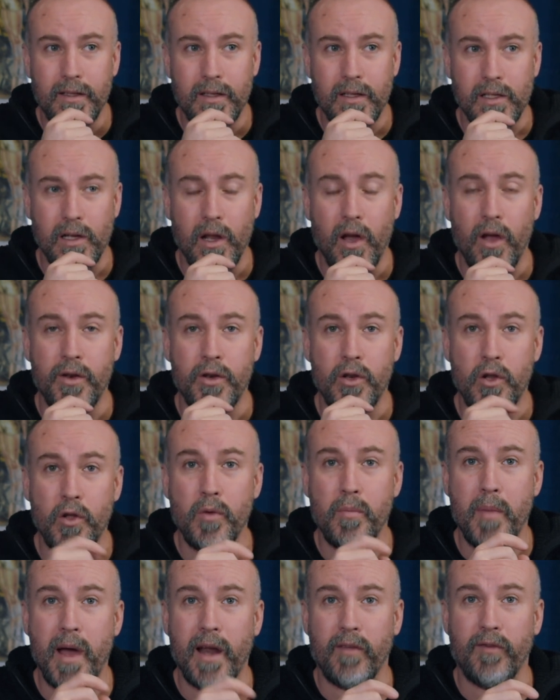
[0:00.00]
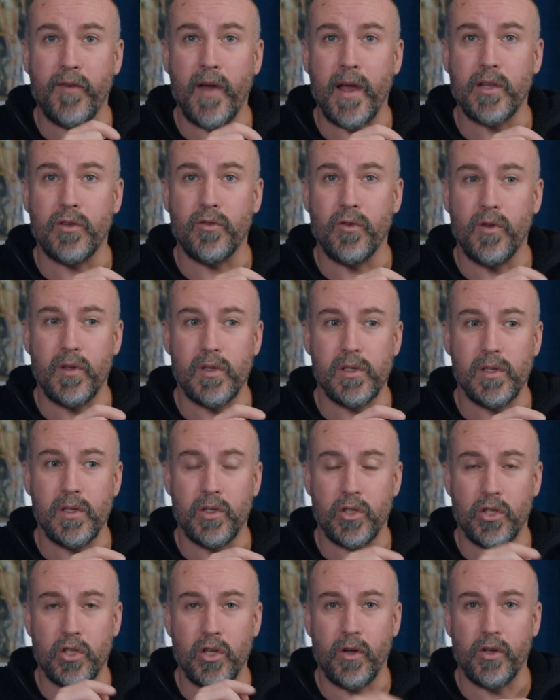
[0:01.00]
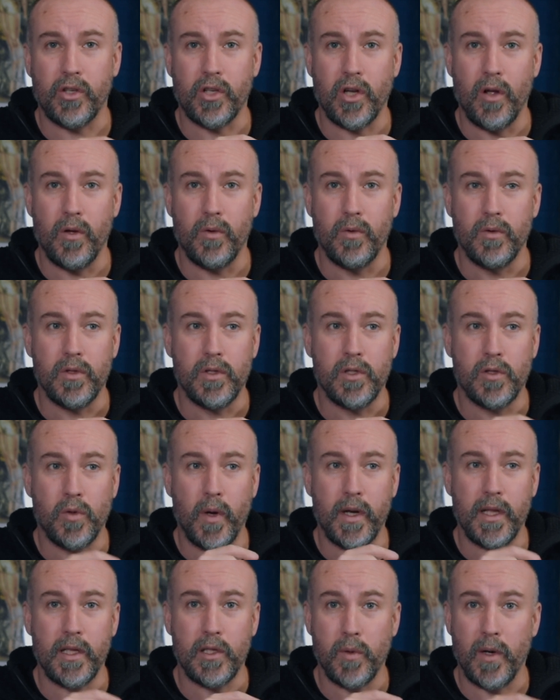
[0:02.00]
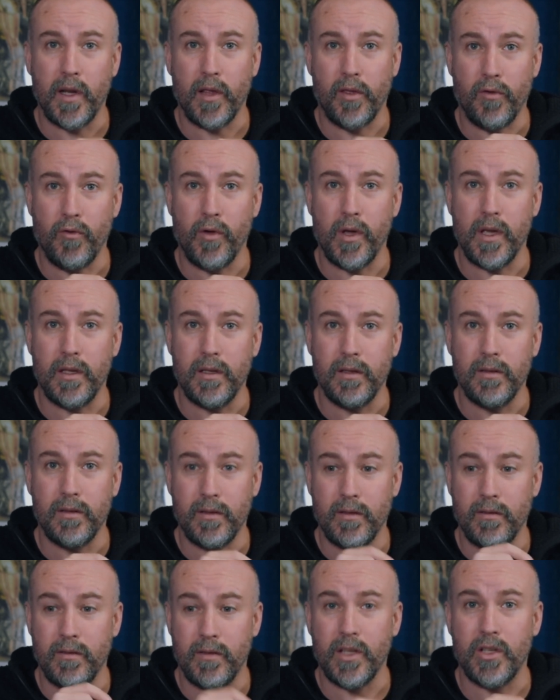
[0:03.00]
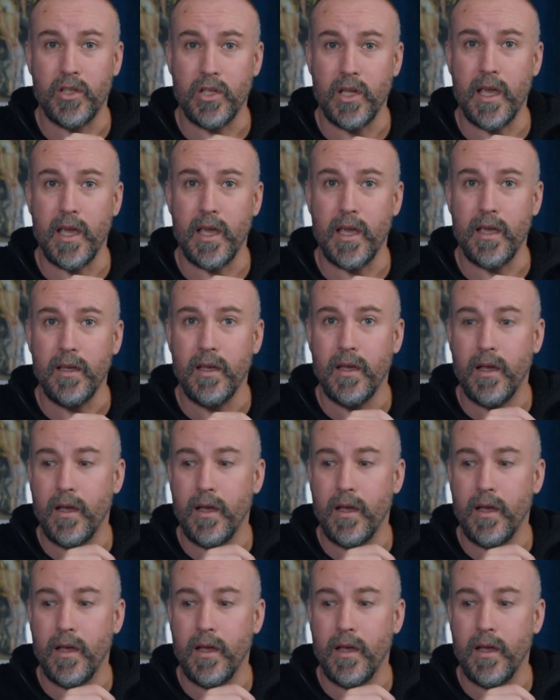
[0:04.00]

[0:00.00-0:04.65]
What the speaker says: there's a lot of new manufacturers at SHOT Show 2023 this year